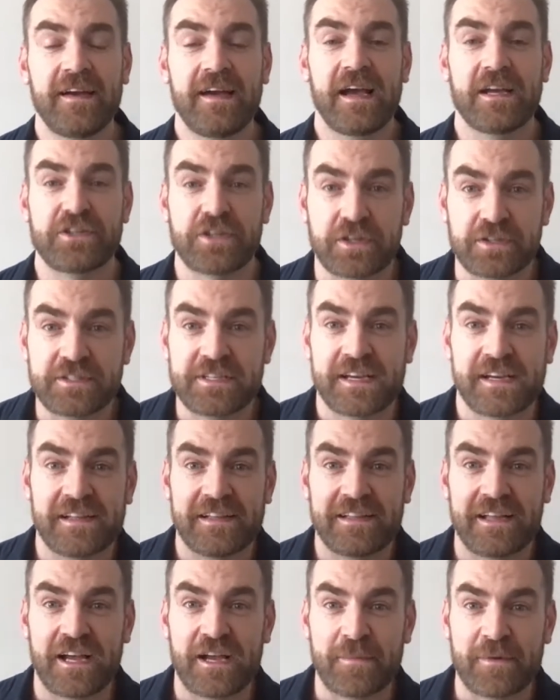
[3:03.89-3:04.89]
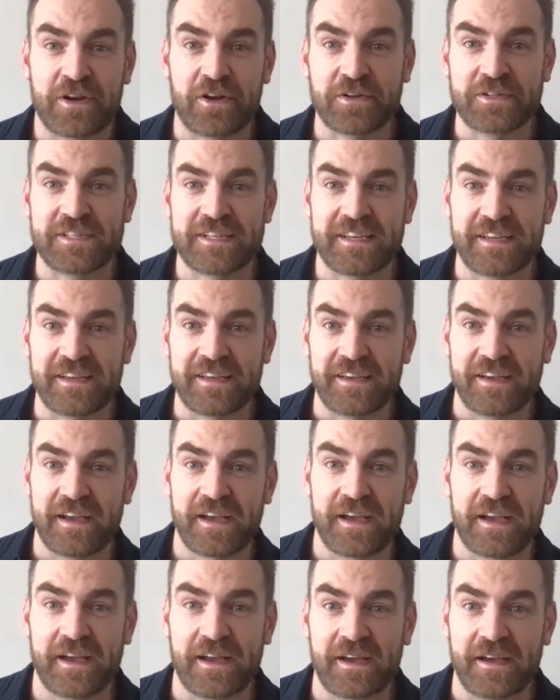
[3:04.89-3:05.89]
As you can tell, I'm an Aussie,
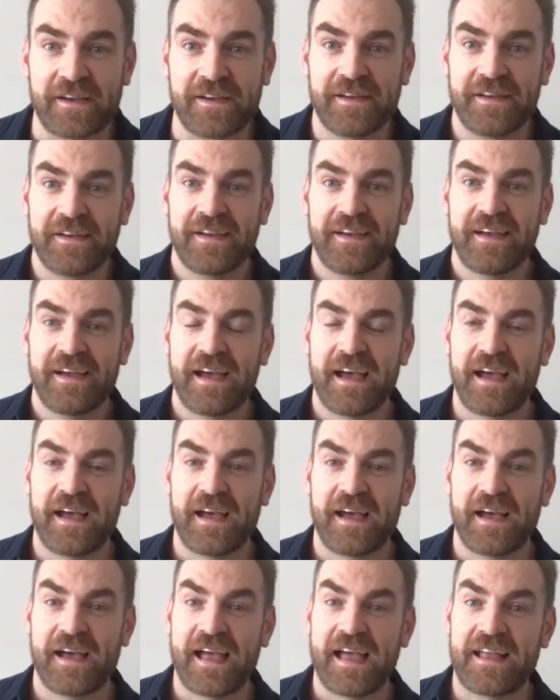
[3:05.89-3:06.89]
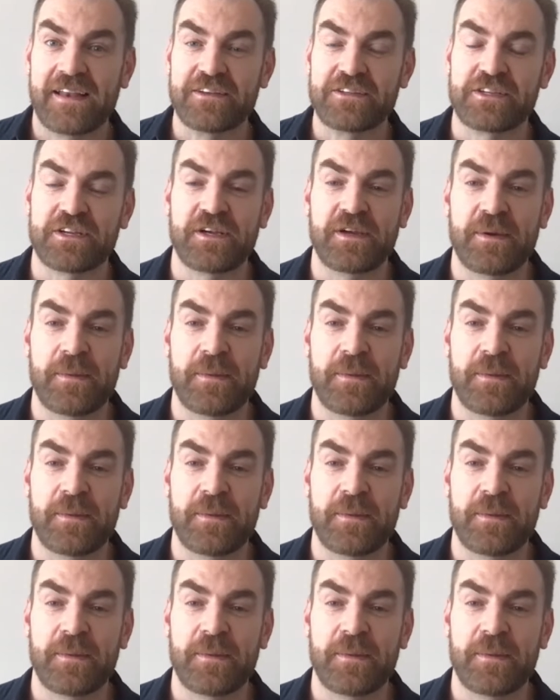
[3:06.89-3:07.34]
and